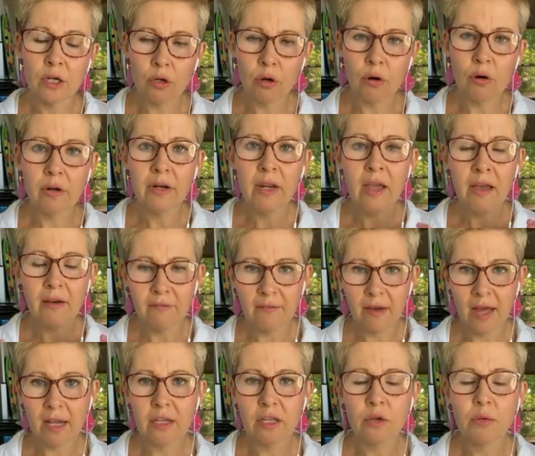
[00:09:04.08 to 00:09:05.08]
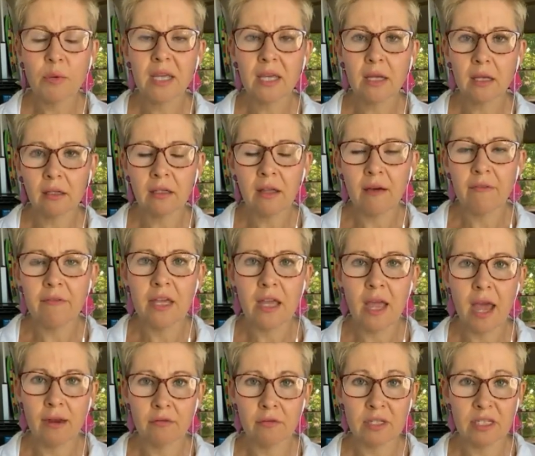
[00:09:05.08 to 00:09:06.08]
not valuing,
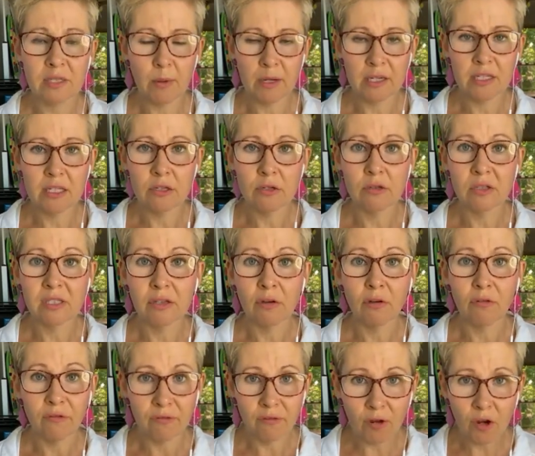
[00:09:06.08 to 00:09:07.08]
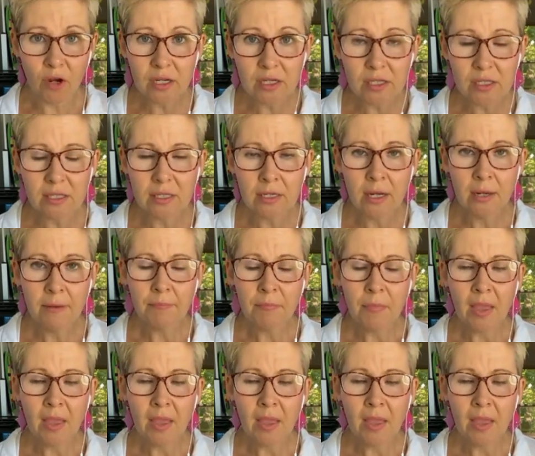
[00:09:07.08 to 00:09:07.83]
loving, and respecting yourself first.